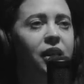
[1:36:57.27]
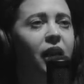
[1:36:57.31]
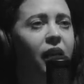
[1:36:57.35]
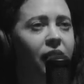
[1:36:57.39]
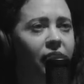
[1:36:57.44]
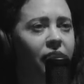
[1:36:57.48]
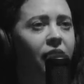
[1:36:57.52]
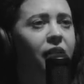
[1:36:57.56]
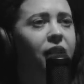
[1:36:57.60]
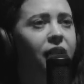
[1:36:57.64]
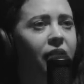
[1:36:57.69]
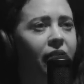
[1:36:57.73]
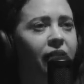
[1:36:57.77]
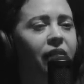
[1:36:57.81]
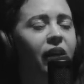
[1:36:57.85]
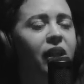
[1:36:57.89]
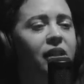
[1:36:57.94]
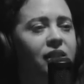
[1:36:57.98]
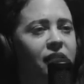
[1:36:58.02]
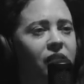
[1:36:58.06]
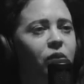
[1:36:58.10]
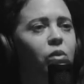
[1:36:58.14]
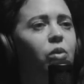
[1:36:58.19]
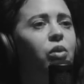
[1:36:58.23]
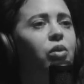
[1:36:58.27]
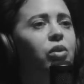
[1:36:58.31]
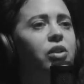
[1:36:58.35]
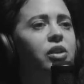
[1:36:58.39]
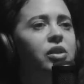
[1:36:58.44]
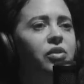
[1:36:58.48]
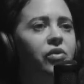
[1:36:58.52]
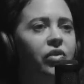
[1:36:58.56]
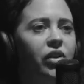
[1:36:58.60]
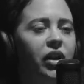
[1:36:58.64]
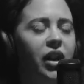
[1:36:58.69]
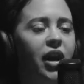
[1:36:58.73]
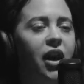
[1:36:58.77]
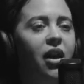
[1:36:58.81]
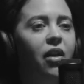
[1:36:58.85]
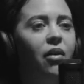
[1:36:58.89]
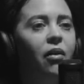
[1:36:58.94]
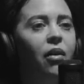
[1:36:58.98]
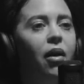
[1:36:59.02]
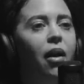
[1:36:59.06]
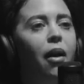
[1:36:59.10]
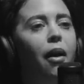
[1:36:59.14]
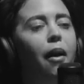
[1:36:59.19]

Yeah, yeah, yeah. That's our orders for now.